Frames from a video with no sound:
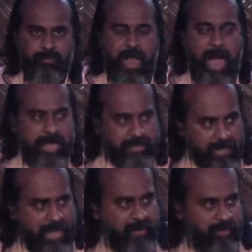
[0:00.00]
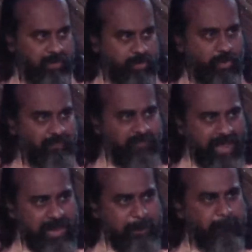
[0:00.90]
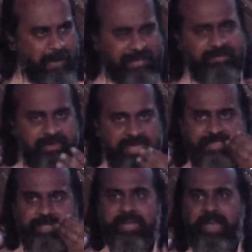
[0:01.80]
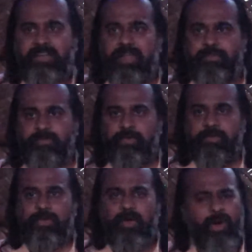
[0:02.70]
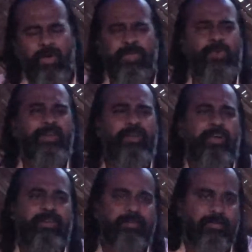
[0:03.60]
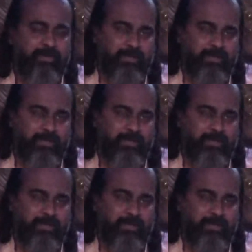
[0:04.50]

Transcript: Either your very breath is creative or you are not.